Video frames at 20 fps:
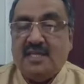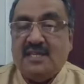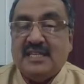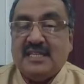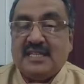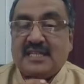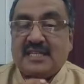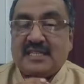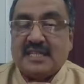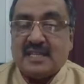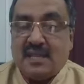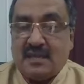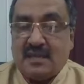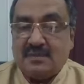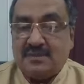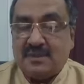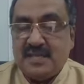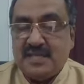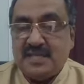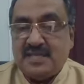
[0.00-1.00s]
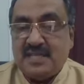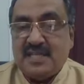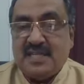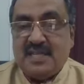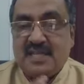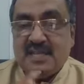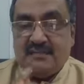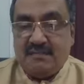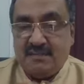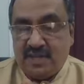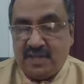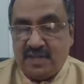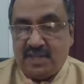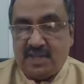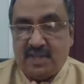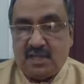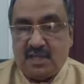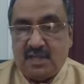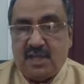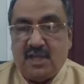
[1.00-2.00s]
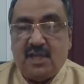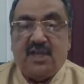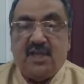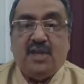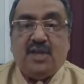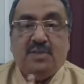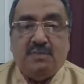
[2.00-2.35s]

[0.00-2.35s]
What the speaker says: the crop season definition,